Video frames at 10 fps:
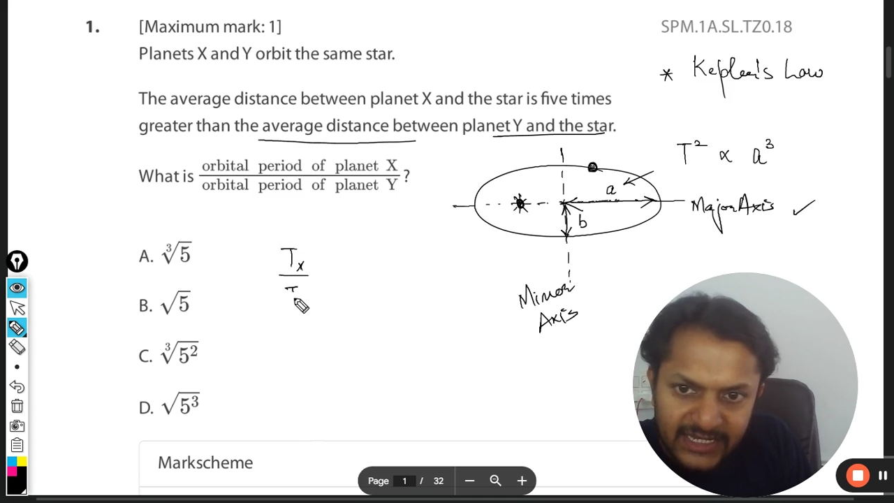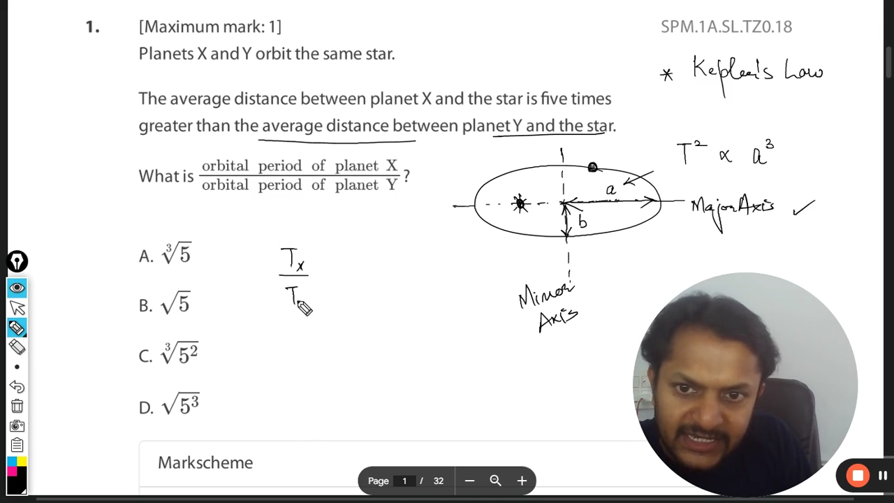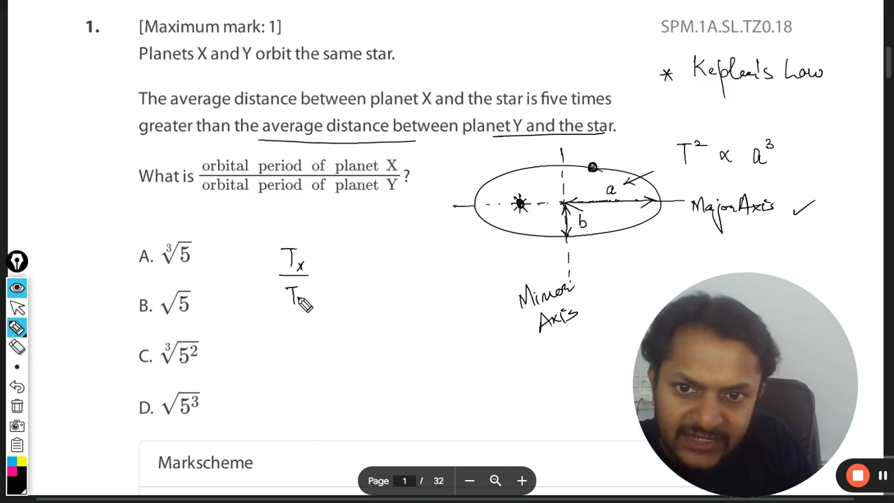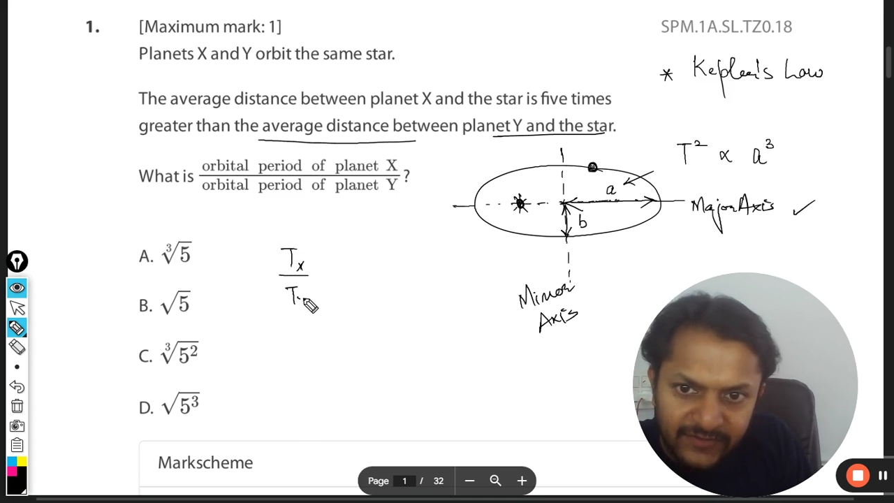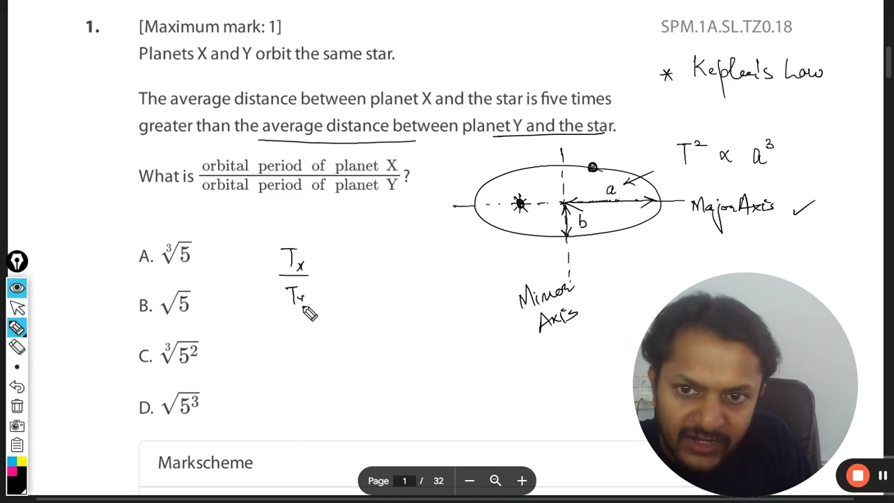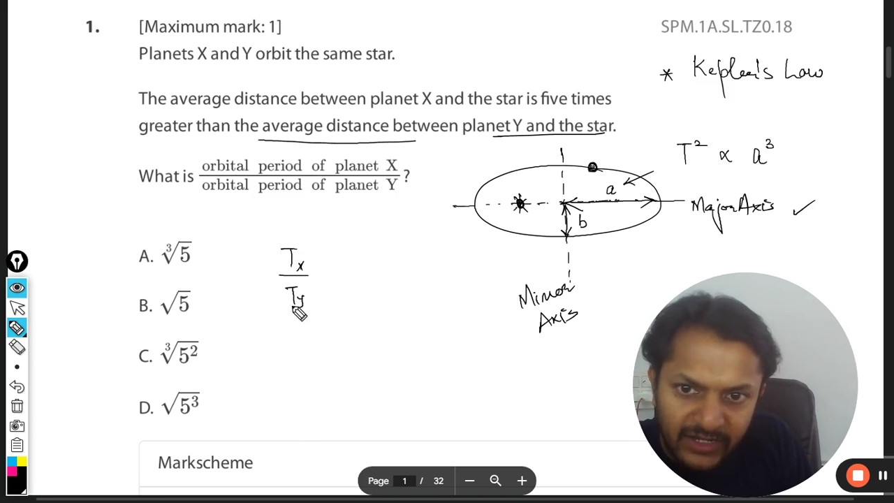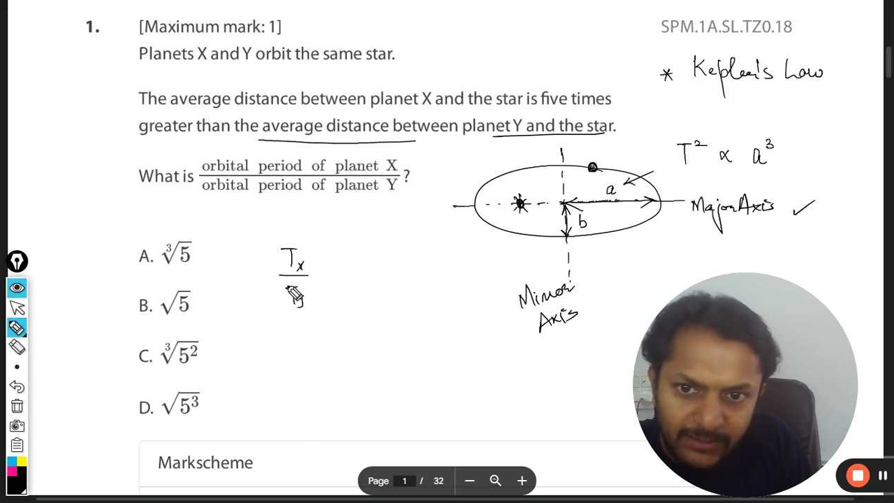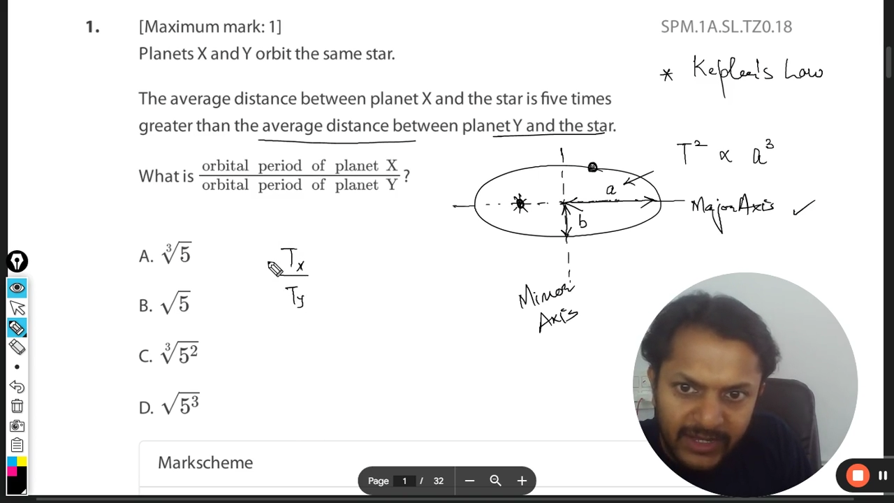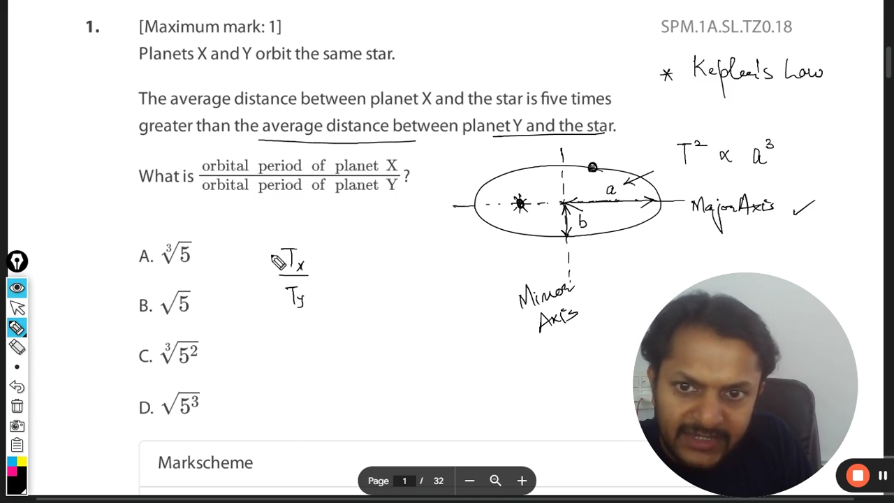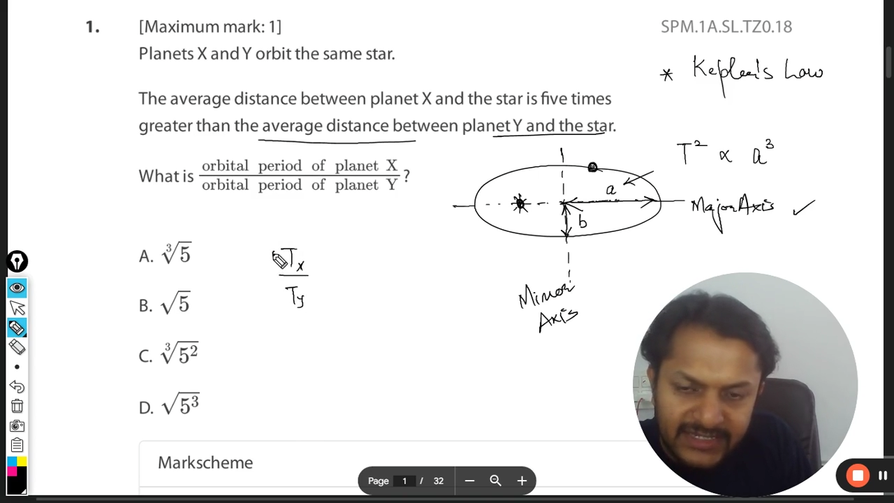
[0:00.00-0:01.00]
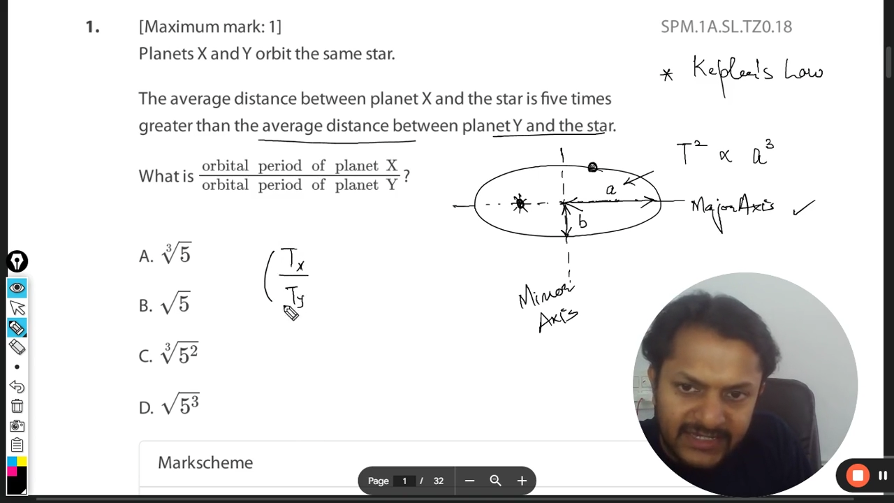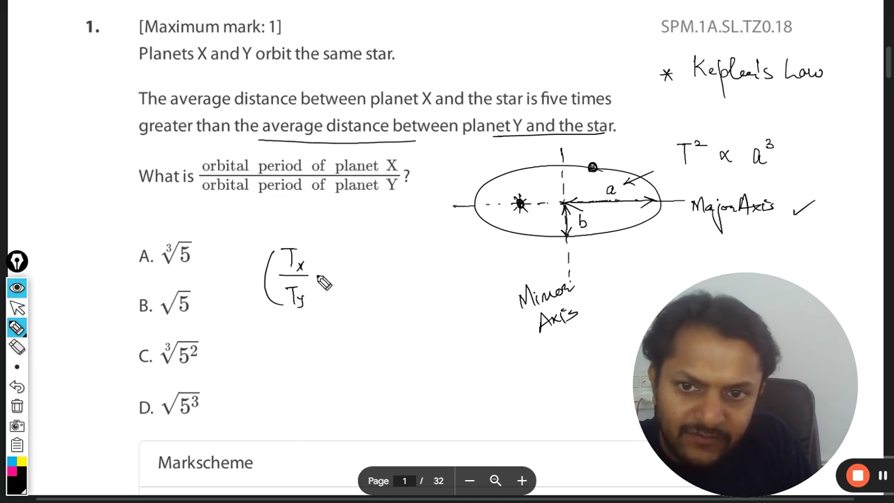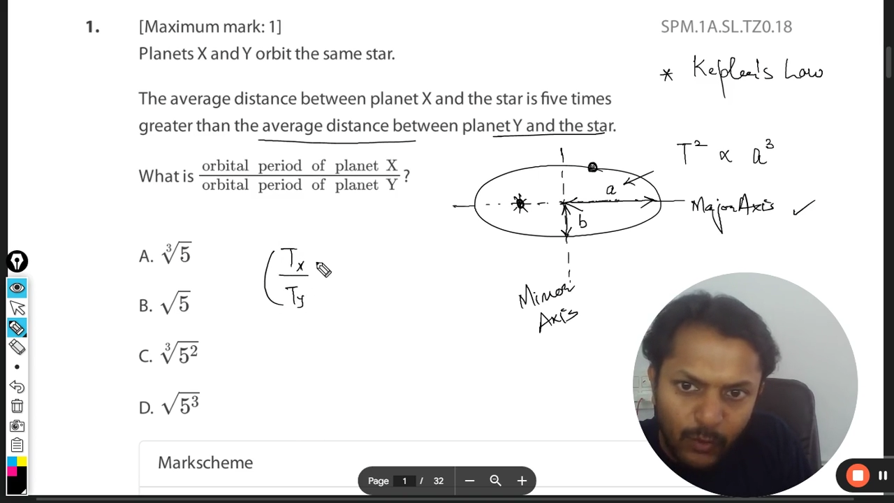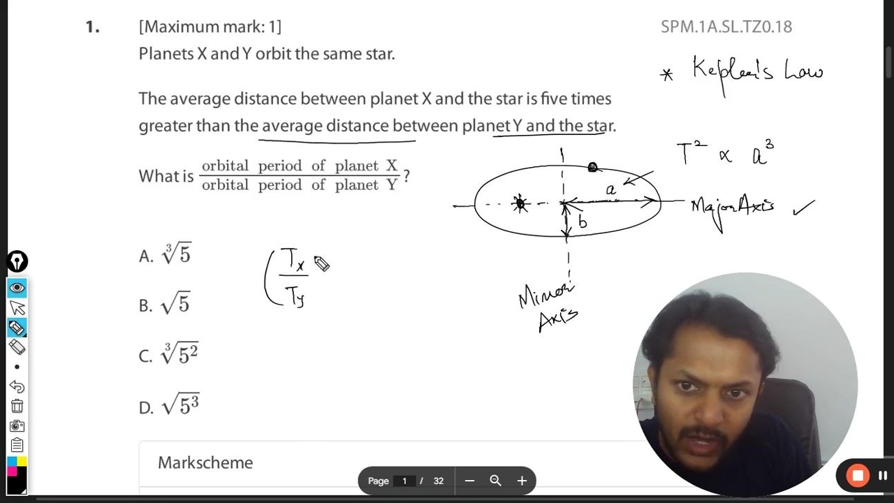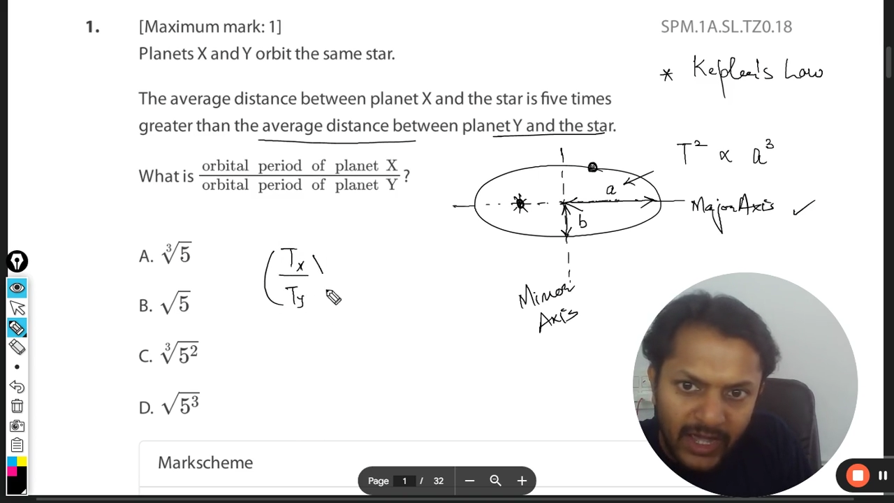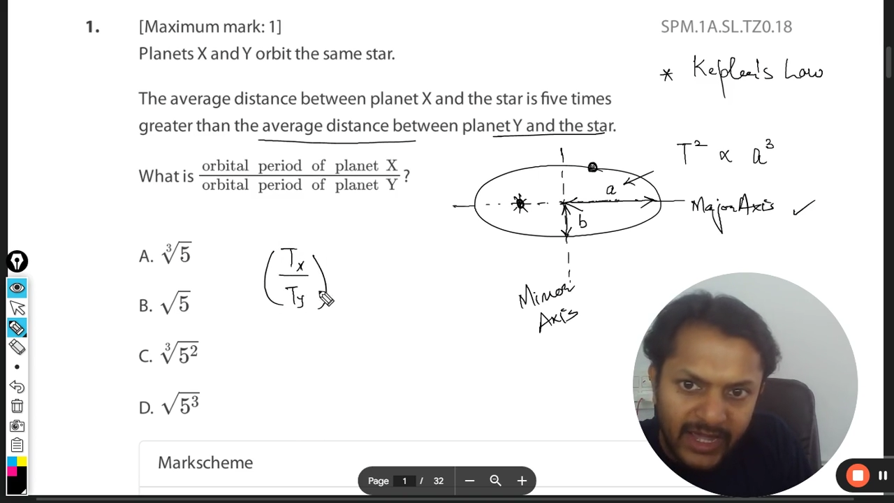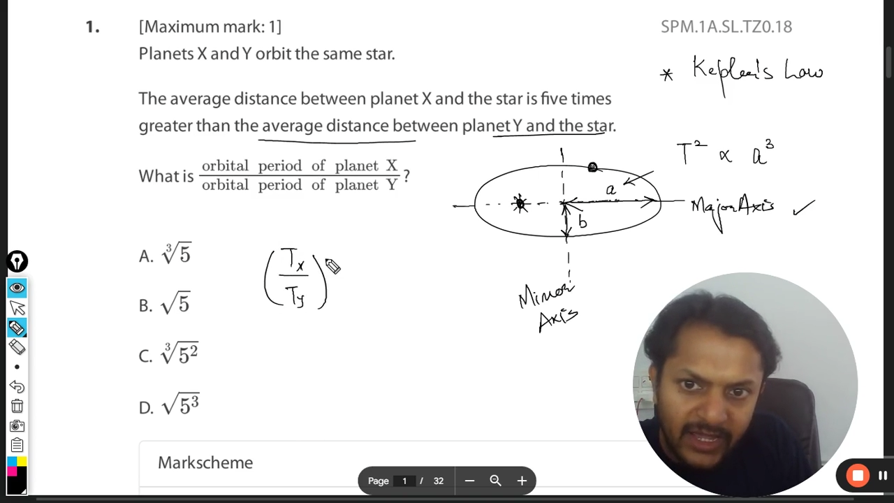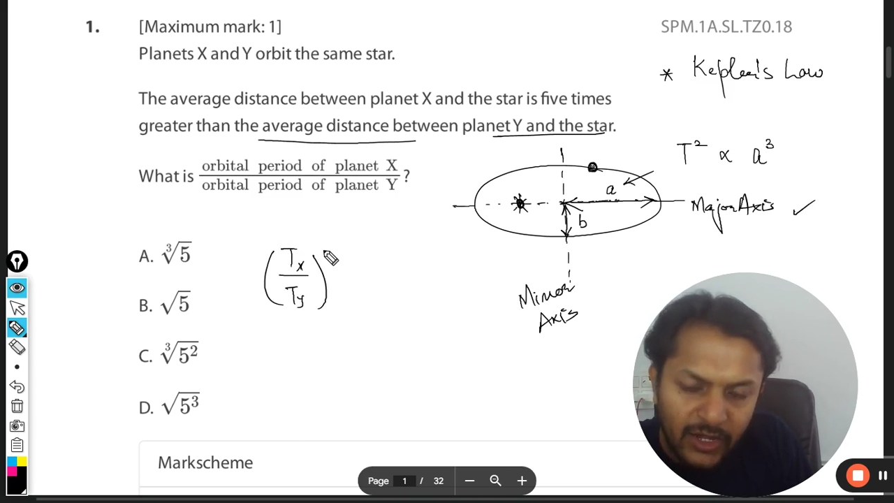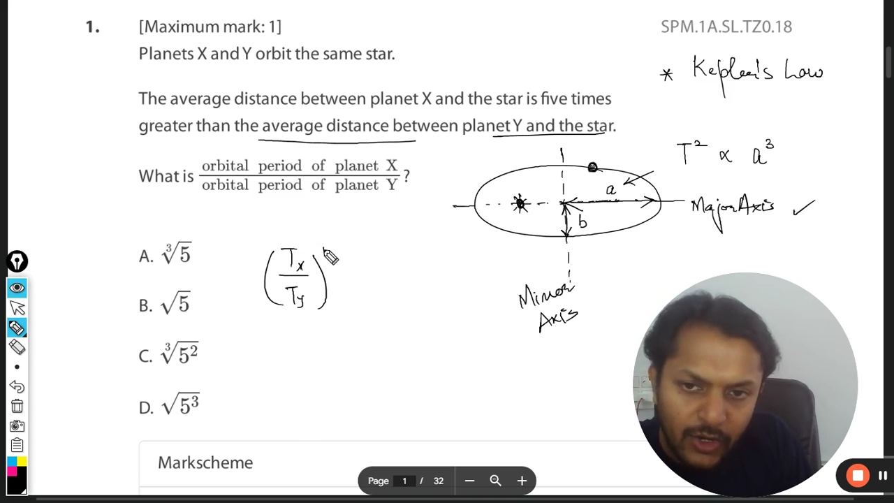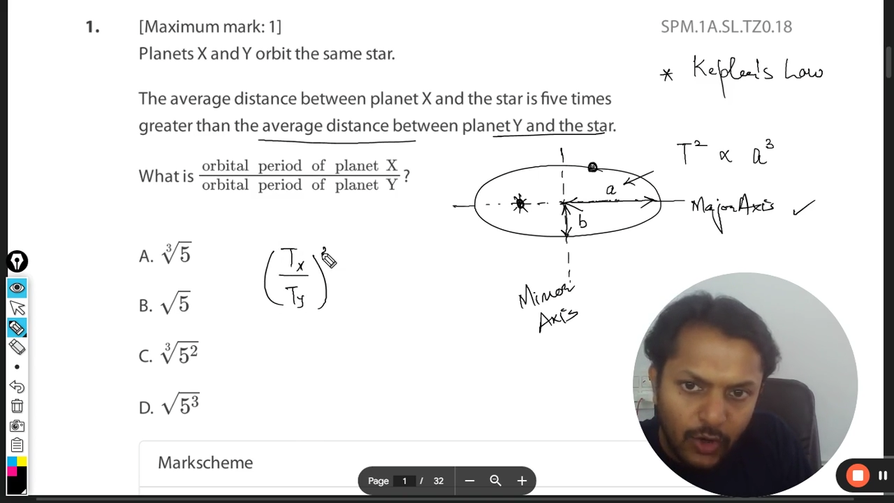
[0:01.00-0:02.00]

divided by Ty